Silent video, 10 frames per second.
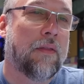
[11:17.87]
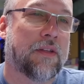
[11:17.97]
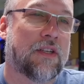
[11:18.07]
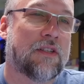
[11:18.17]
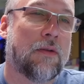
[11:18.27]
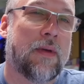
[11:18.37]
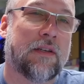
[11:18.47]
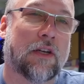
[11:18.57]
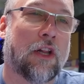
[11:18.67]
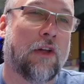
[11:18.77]
The system
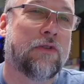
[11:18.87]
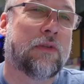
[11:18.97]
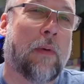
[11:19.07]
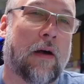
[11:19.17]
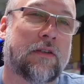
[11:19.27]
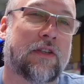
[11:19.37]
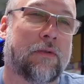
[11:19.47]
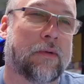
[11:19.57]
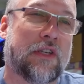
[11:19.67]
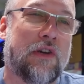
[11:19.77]
is a closed box, so
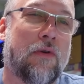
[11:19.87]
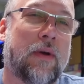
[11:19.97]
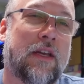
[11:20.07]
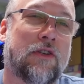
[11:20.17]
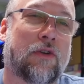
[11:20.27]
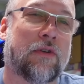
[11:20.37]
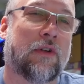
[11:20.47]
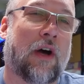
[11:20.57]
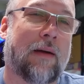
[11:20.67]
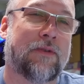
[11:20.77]
there is no
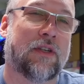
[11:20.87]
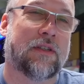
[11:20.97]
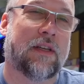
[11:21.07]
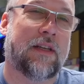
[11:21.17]
internal options.